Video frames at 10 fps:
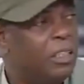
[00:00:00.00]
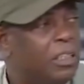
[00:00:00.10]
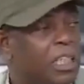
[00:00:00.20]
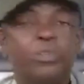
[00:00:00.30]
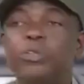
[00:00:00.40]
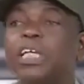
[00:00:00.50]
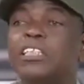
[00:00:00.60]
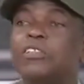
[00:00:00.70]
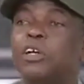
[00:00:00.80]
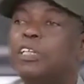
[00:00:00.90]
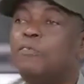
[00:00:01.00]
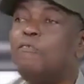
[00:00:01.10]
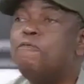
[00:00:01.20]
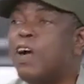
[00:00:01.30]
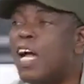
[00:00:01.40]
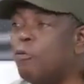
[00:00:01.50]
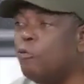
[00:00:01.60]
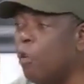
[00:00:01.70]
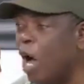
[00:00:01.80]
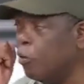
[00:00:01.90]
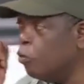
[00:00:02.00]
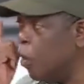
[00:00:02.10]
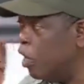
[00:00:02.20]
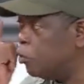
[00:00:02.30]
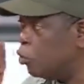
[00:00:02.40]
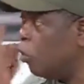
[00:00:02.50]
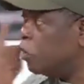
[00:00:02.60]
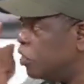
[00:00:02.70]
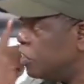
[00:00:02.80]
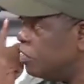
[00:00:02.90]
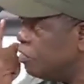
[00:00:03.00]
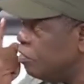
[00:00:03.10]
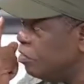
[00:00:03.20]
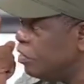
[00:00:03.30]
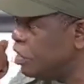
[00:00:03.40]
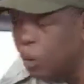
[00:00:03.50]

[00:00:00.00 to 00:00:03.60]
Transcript: The soldiers did not even fire one shot. The